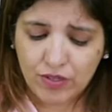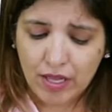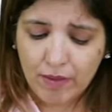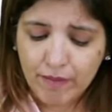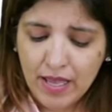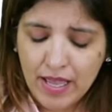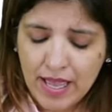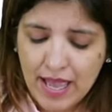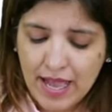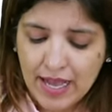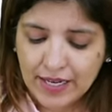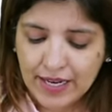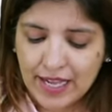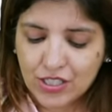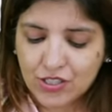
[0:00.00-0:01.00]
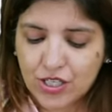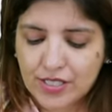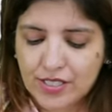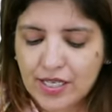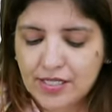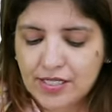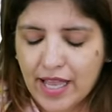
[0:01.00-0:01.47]
them
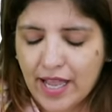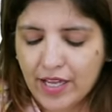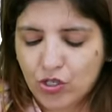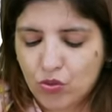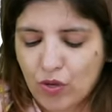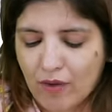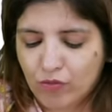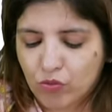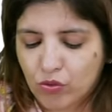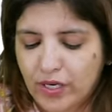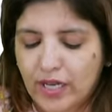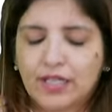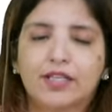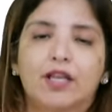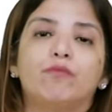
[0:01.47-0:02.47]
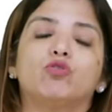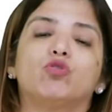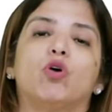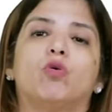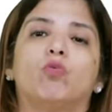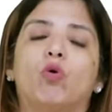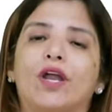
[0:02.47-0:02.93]
analgesics and you have to tell them to
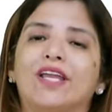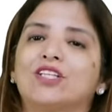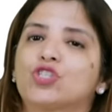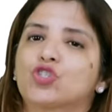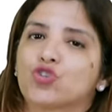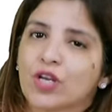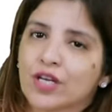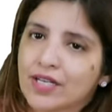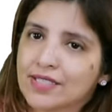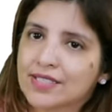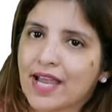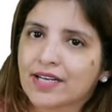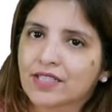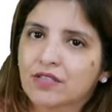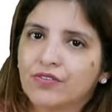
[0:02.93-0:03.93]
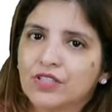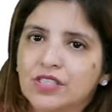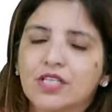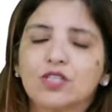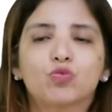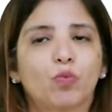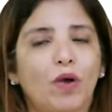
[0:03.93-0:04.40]
avoid strenuous
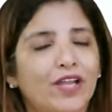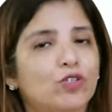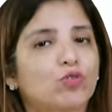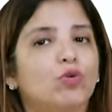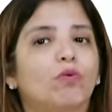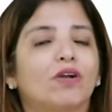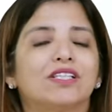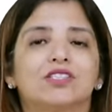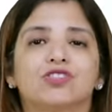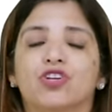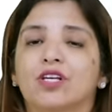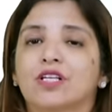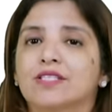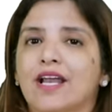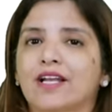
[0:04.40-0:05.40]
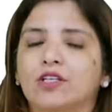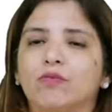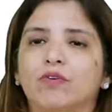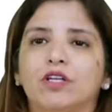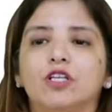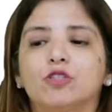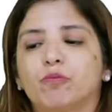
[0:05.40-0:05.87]
activities. Why to avoid strenuous
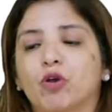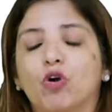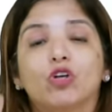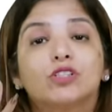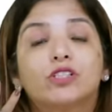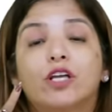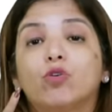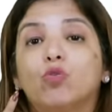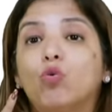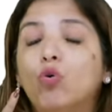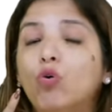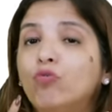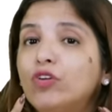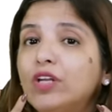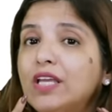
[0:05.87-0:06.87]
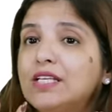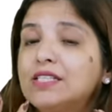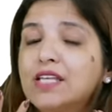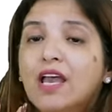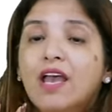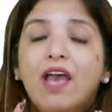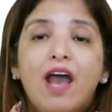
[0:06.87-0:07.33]
activities? Because their
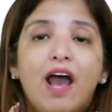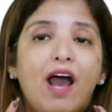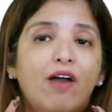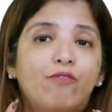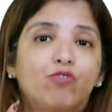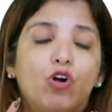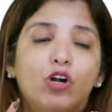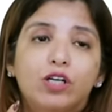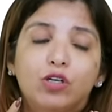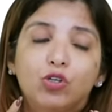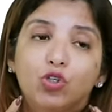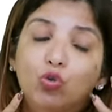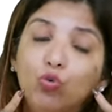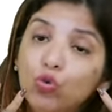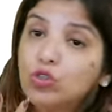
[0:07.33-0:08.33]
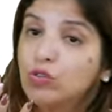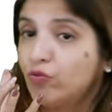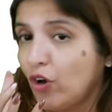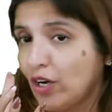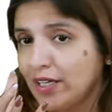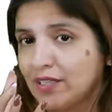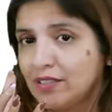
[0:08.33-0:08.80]
ovaries have got huge
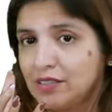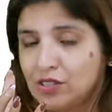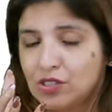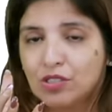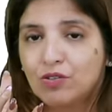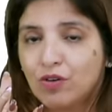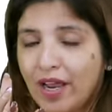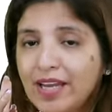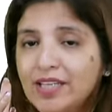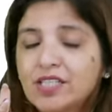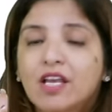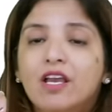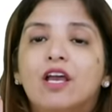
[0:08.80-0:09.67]
follicles, right?